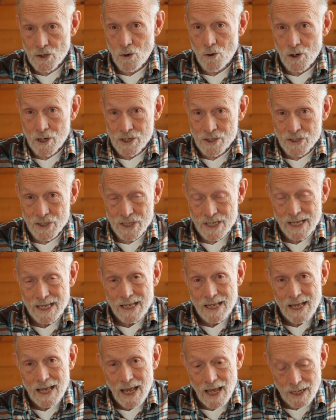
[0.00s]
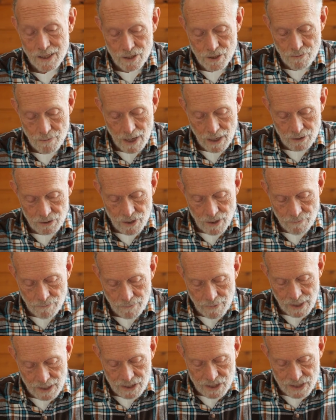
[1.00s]
horse and to mount up
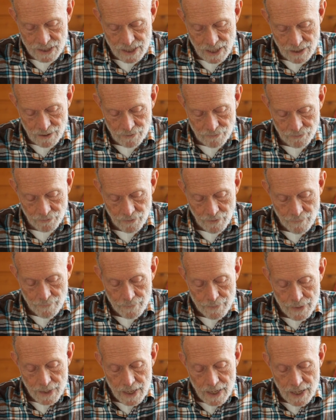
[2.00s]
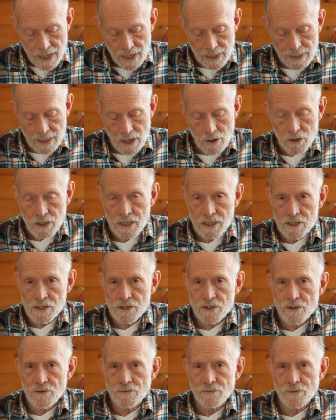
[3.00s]
myself. And now
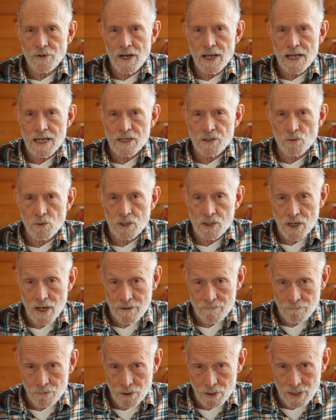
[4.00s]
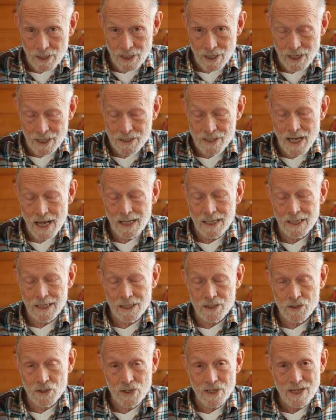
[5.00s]
here's the phrase which I put in
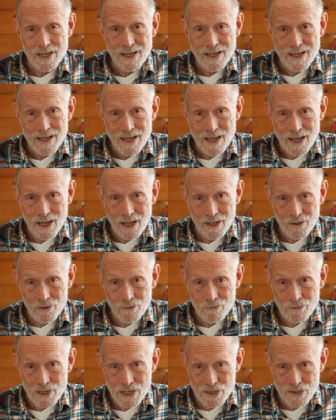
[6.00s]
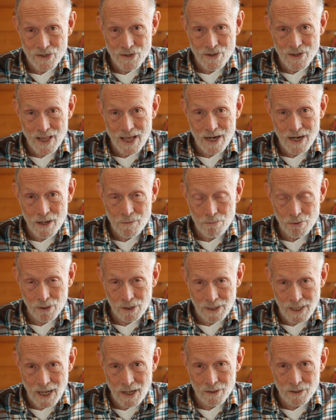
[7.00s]
italics and the reason that I
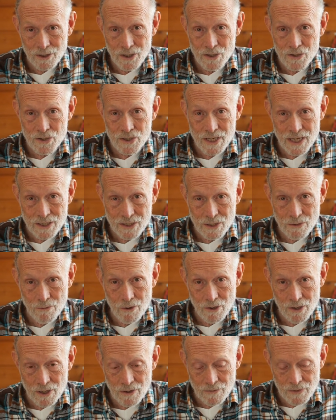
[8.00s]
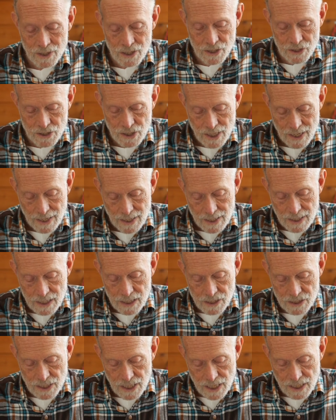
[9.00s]
pulled out this testimony of his.
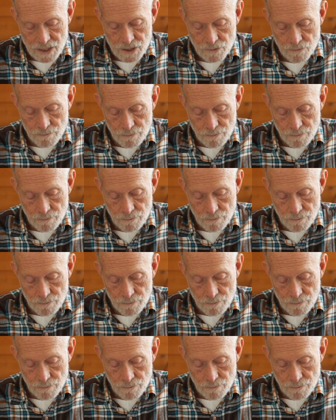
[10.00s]
He says,